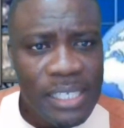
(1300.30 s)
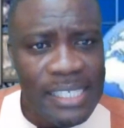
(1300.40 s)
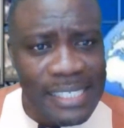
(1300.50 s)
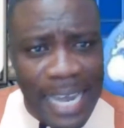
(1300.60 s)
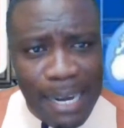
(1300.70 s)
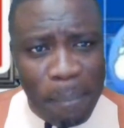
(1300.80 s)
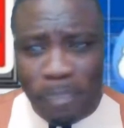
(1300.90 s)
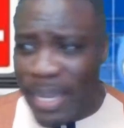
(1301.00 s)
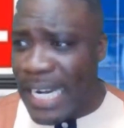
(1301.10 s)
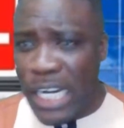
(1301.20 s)
he started
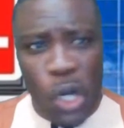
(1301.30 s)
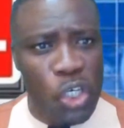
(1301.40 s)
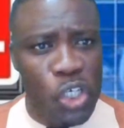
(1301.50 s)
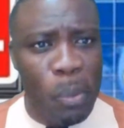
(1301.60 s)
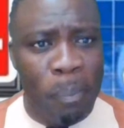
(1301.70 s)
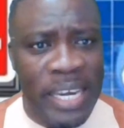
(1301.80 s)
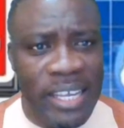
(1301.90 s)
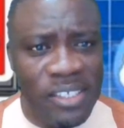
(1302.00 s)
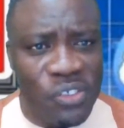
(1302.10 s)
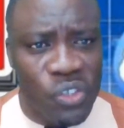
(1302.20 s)
building
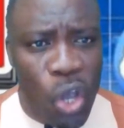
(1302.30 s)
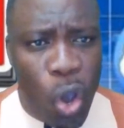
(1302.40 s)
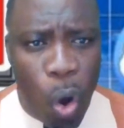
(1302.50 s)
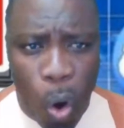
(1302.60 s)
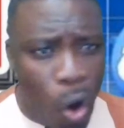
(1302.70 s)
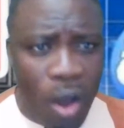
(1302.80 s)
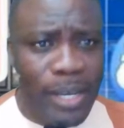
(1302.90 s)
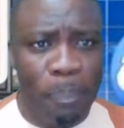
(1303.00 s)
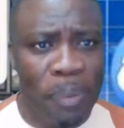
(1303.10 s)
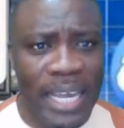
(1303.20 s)
condominiums all
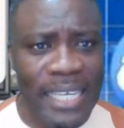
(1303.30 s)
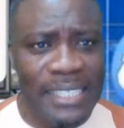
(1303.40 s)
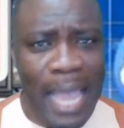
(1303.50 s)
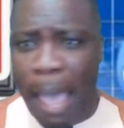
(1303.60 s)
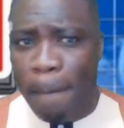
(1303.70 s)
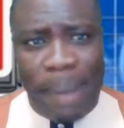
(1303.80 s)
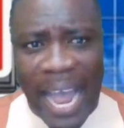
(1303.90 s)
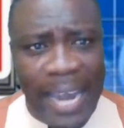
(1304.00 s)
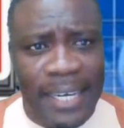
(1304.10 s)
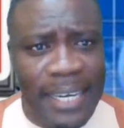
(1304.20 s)
the place,
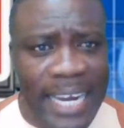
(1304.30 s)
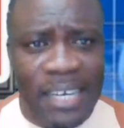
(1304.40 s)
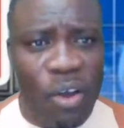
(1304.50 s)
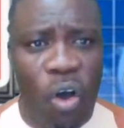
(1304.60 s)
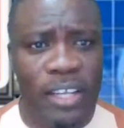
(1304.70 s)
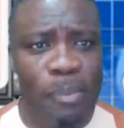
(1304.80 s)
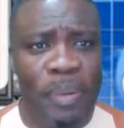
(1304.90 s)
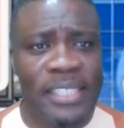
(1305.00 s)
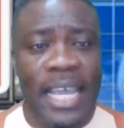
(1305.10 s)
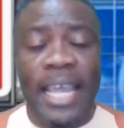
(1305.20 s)
buying land all the
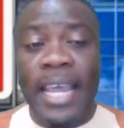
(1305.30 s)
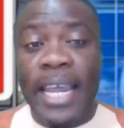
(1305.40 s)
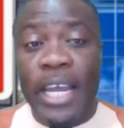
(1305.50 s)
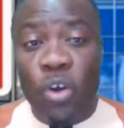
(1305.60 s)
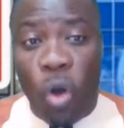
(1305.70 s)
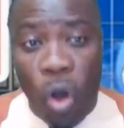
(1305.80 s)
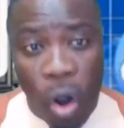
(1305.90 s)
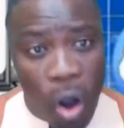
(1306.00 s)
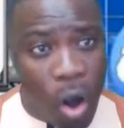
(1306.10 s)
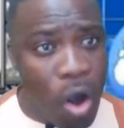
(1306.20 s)
place, and
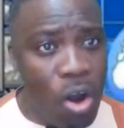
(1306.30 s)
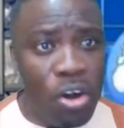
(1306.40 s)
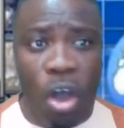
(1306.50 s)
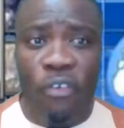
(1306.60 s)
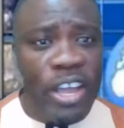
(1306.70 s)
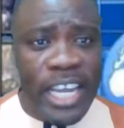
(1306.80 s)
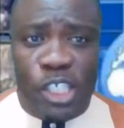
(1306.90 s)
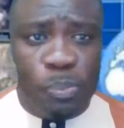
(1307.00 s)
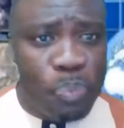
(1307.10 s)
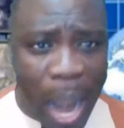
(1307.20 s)
all of
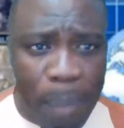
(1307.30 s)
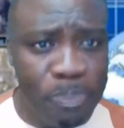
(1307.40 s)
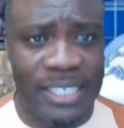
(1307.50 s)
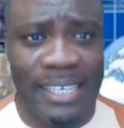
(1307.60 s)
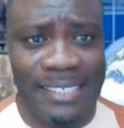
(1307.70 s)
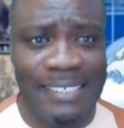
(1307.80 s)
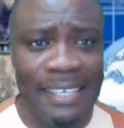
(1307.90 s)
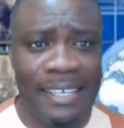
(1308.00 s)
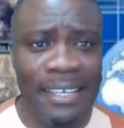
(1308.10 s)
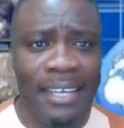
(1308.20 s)
his
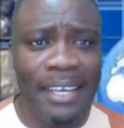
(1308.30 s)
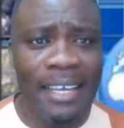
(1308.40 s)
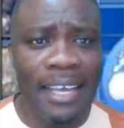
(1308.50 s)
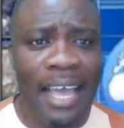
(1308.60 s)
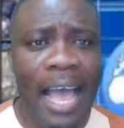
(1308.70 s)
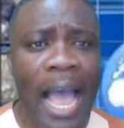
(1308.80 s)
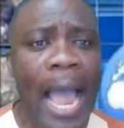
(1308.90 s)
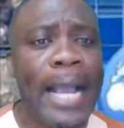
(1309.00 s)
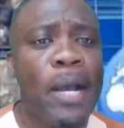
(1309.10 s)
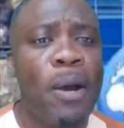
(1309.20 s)
properties
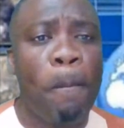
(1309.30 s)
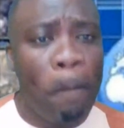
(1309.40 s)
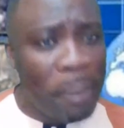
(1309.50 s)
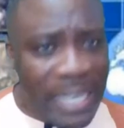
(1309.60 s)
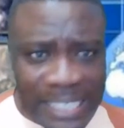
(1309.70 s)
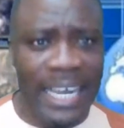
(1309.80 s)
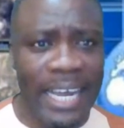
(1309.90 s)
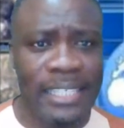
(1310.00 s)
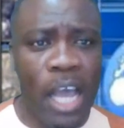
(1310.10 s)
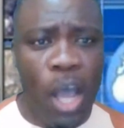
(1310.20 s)
are
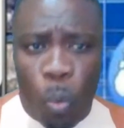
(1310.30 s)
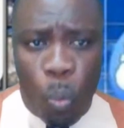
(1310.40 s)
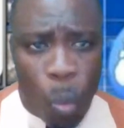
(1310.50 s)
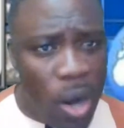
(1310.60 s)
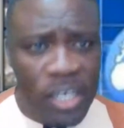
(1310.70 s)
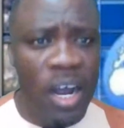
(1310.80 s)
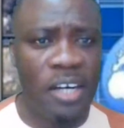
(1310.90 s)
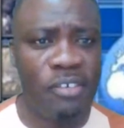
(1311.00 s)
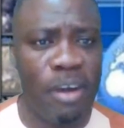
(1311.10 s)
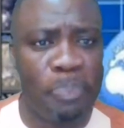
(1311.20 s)
completed
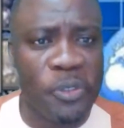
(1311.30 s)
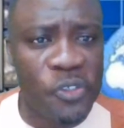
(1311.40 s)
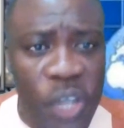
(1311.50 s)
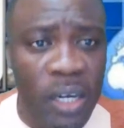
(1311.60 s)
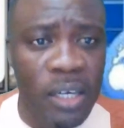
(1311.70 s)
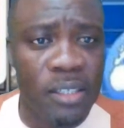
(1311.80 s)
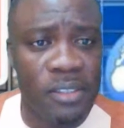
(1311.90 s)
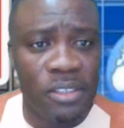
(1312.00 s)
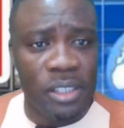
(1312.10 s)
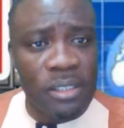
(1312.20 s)

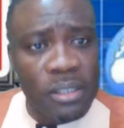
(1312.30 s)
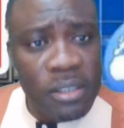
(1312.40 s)
100%,